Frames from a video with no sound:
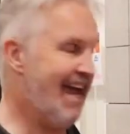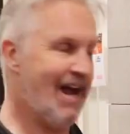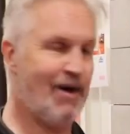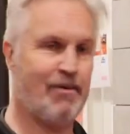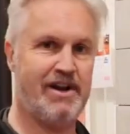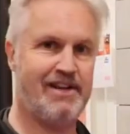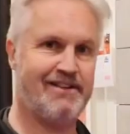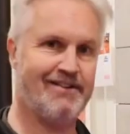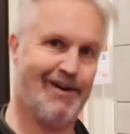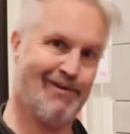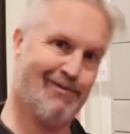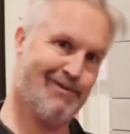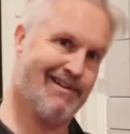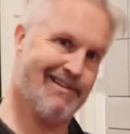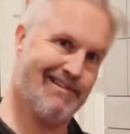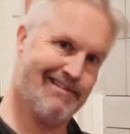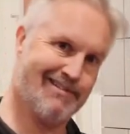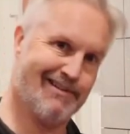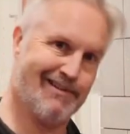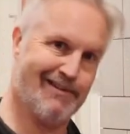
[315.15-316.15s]
and we don't
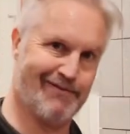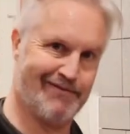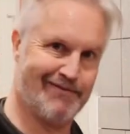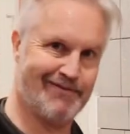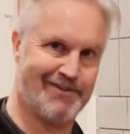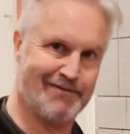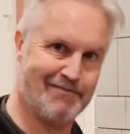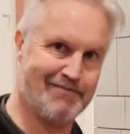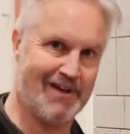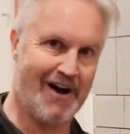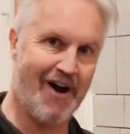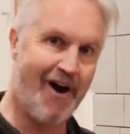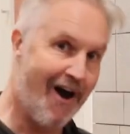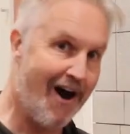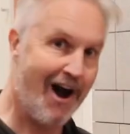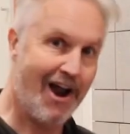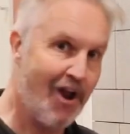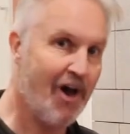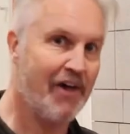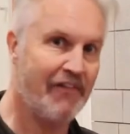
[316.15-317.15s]
want to sort of
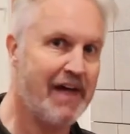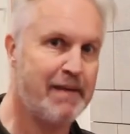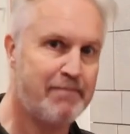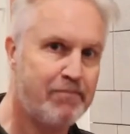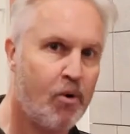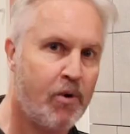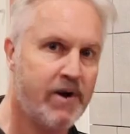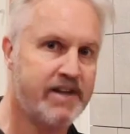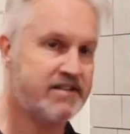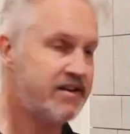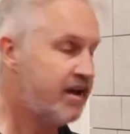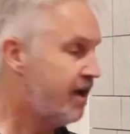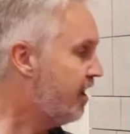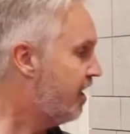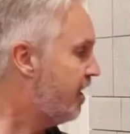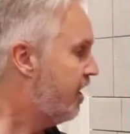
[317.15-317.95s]
highlight that point.